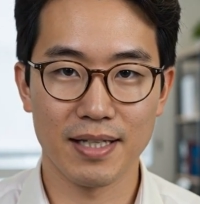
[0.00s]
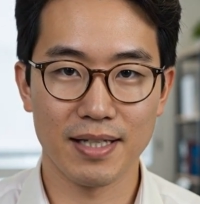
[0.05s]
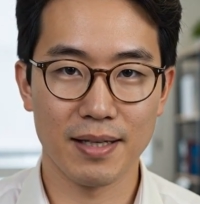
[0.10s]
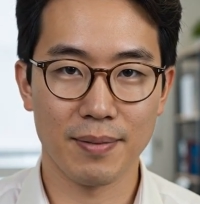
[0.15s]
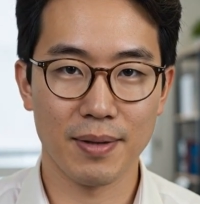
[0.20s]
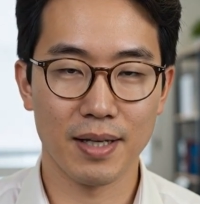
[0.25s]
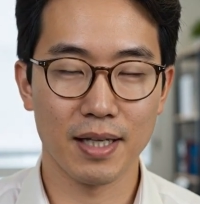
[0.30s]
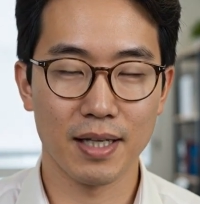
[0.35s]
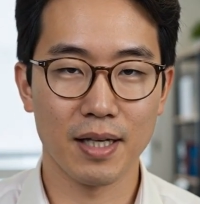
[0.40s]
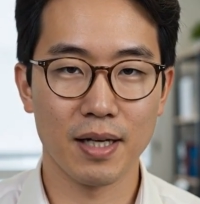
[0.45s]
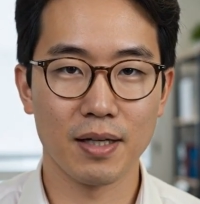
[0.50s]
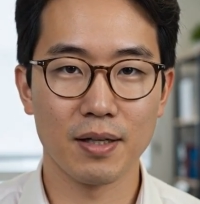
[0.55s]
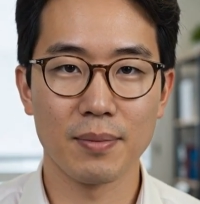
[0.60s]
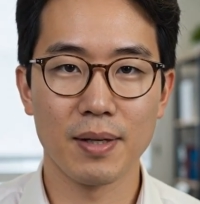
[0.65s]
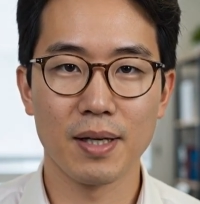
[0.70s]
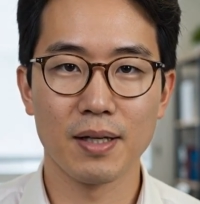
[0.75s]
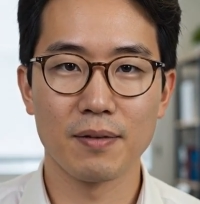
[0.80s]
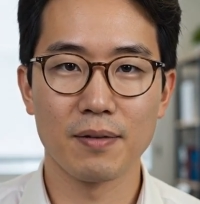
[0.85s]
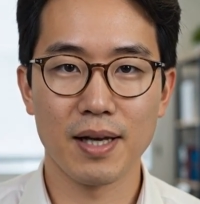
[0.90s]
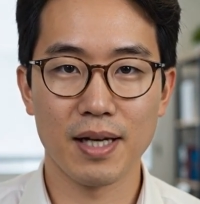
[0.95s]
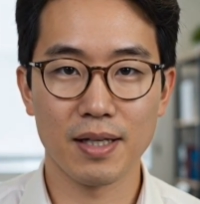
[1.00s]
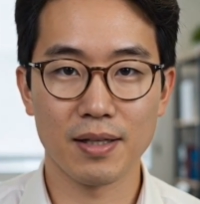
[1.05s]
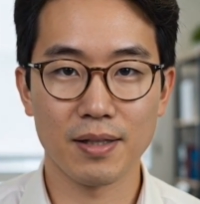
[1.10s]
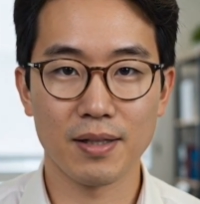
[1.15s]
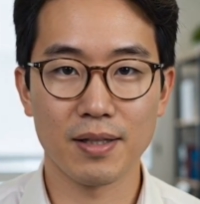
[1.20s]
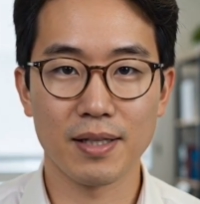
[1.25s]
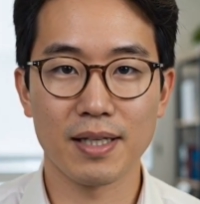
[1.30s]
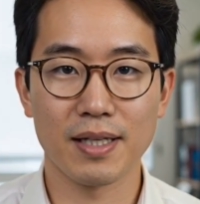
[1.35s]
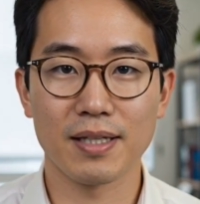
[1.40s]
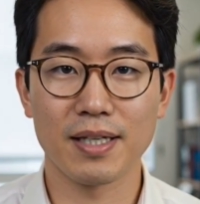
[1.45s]
semiconductor
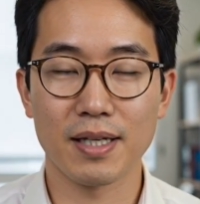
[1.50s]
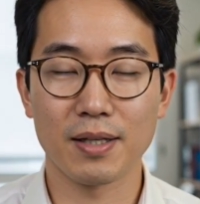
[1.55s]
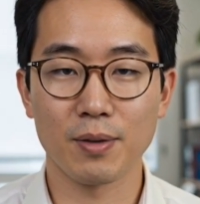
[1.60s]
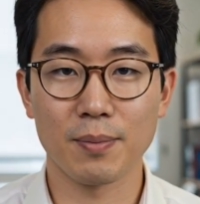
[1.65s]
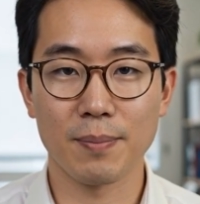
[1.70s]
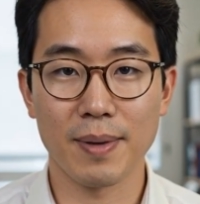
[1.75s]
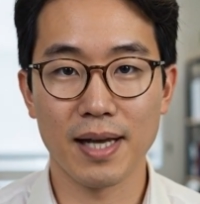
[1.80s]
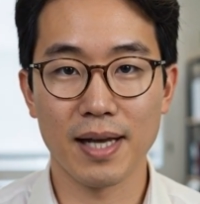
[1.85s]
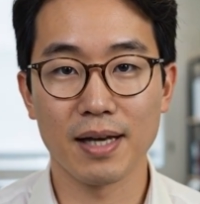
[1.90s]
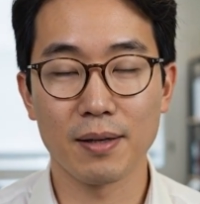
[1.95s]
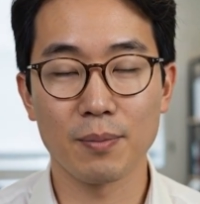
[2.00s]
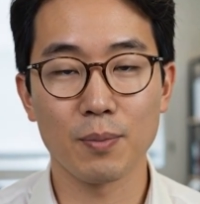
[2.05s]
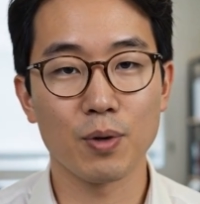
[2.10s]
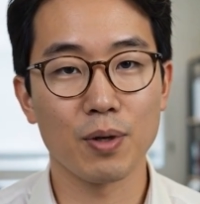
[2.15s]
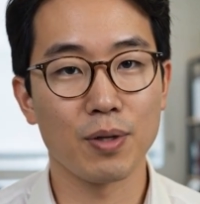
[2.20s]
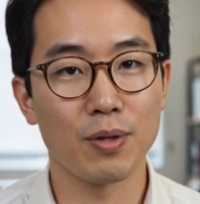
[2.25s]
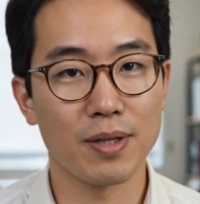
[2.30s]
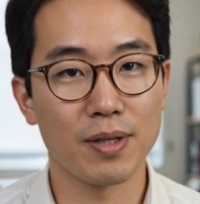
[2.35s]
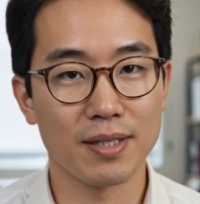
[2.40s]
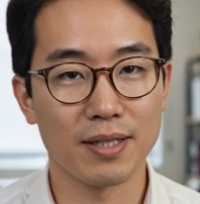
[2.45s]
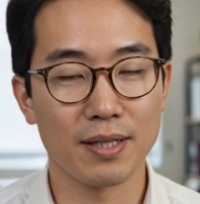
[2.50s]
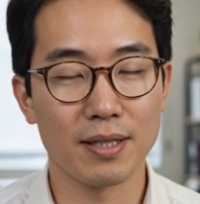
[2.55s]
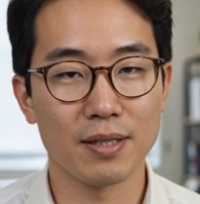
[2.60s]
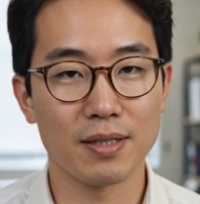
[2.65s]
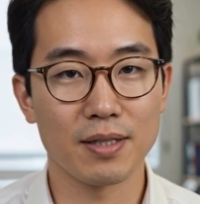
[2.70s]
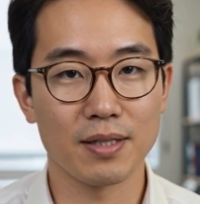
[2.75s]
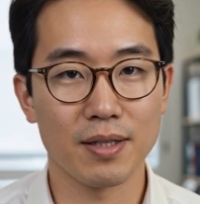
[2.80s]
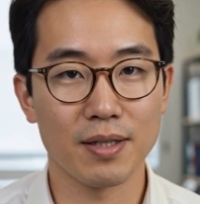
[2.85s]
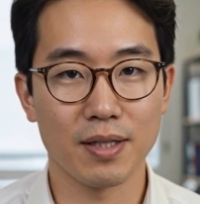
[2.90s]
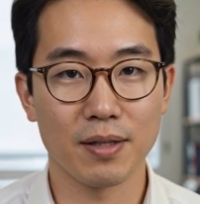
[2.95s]
manufacturers continue packing more
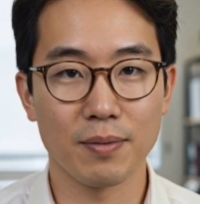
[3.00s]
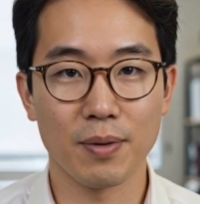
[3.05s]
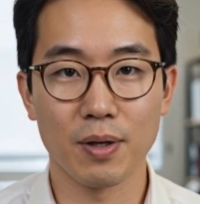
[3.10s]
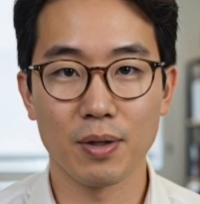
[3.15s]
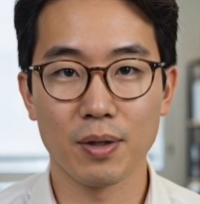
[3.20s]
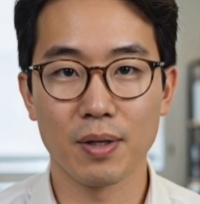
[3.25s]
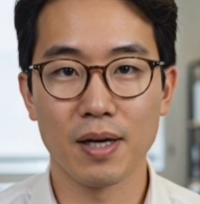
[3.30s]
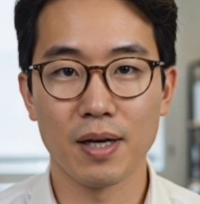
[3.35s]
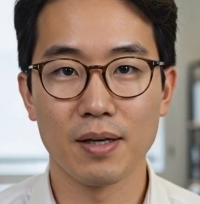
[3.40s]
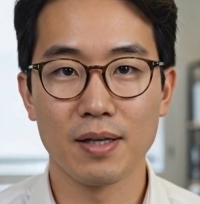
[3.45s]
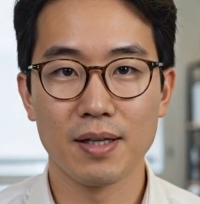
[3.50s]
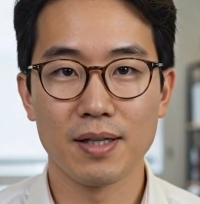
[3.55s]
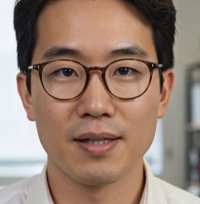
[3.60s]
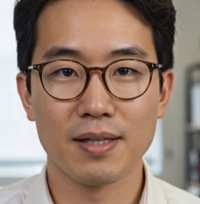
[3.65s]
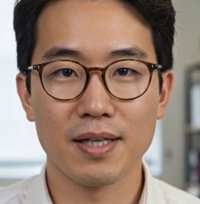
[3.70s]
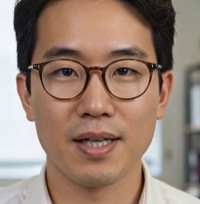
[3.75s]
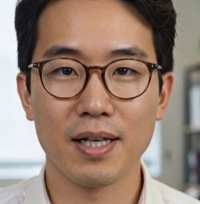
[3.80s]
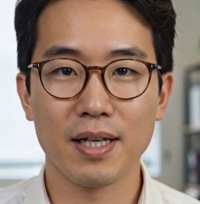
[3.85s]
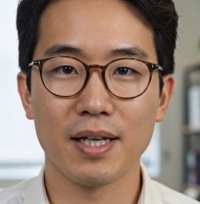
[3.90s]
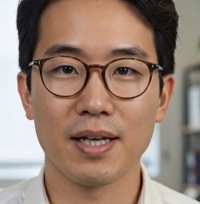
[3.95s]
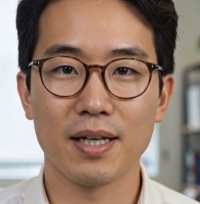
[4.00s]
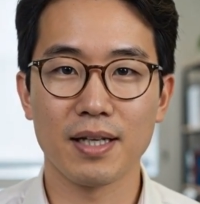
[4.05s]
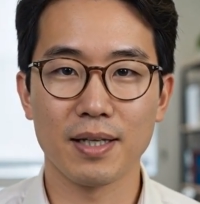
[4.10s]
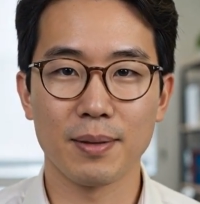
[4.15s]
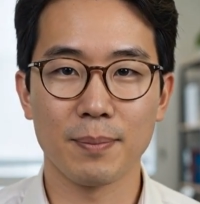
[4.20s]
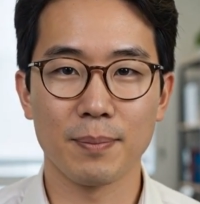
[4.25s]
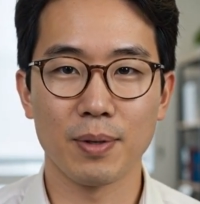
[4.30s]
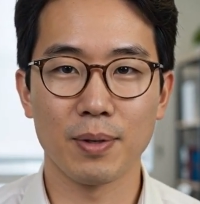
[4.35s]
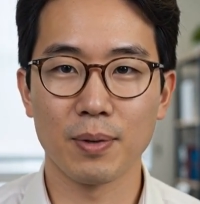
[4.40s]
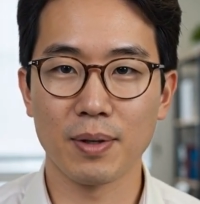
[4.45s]
transistors into smaller areas,
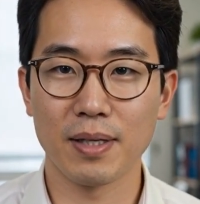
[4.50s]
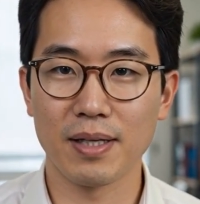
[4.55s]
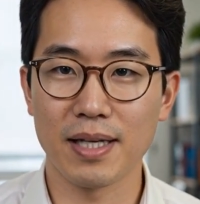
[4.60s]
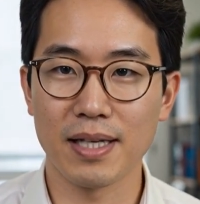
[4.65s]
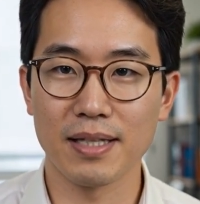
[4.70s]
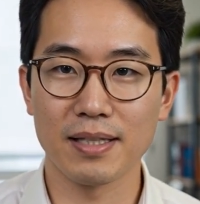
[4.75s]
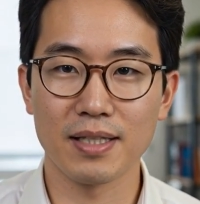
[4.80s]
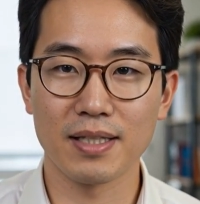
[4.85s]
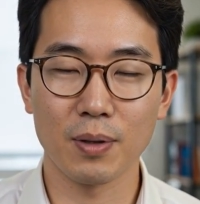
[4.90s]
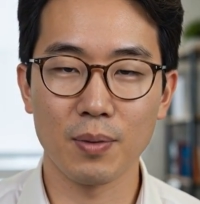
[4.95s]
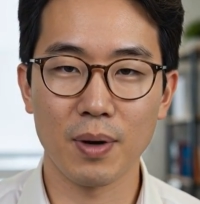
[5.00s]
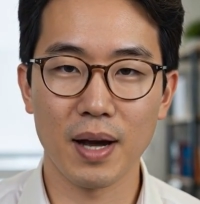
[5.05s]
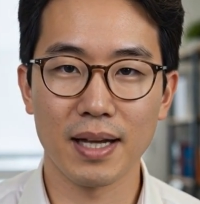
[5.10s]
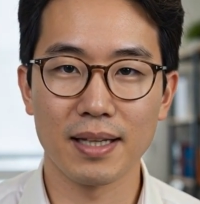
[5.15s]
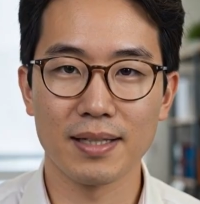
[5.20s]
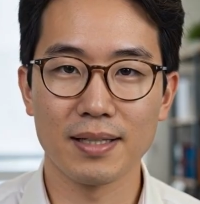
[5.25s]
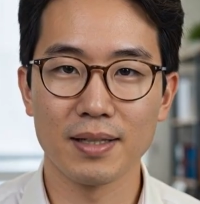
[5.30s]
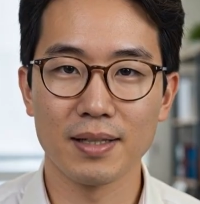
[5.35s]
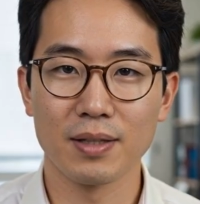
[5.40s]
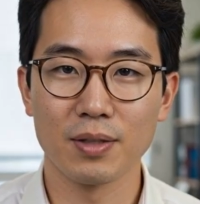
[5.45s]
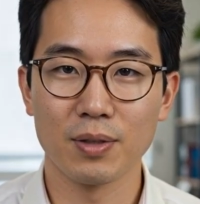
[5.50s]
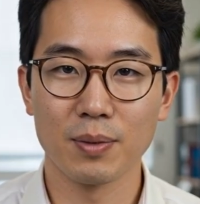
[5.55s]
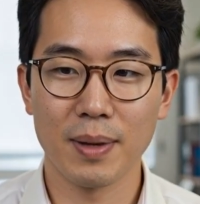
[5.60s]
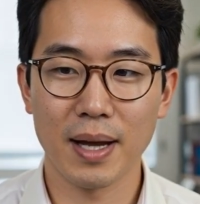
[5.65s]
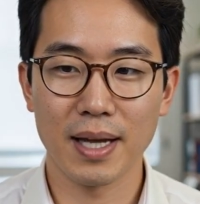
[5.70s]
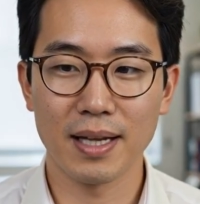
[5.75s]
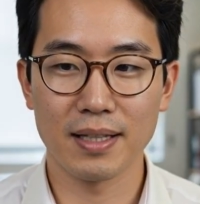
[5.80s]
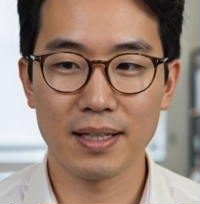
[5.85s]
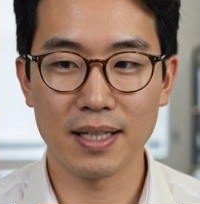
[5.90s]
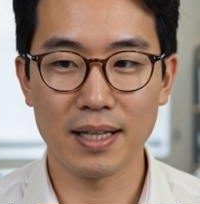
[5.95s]
computing density rises
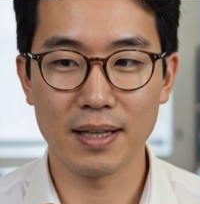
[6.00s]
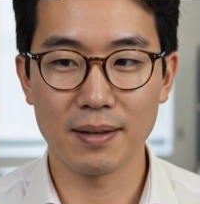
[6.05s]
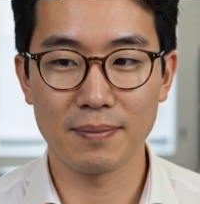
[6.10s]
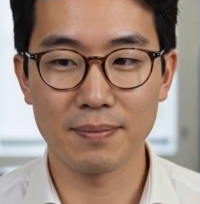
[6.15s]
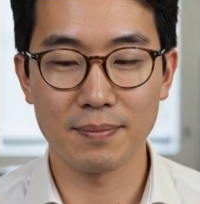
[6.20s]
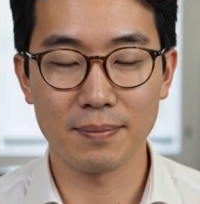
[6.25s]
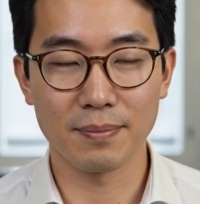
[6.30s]
dramatically.